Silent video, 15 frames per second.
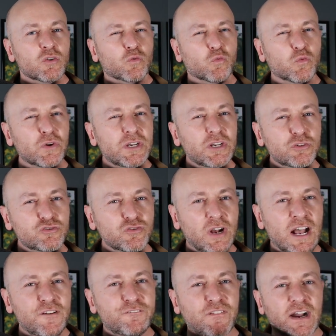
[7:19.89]
real
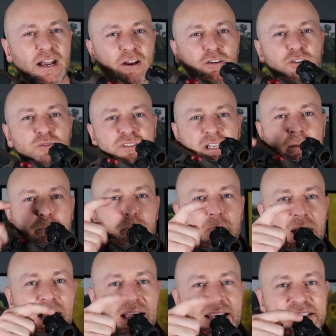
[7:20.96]
dry fire using
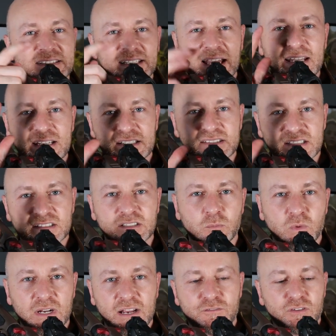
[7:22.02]
my sighting
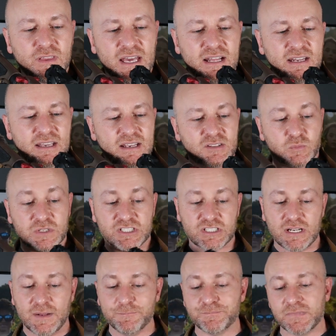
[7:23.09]
system, whatever that is,
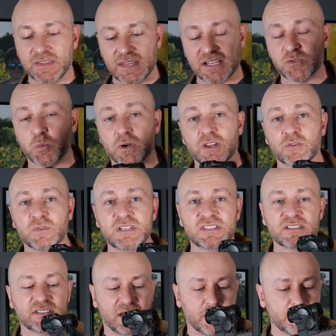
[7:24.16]
which that's one of the
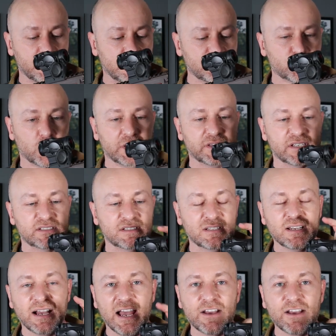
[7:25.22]
reasons I'm enjoying this.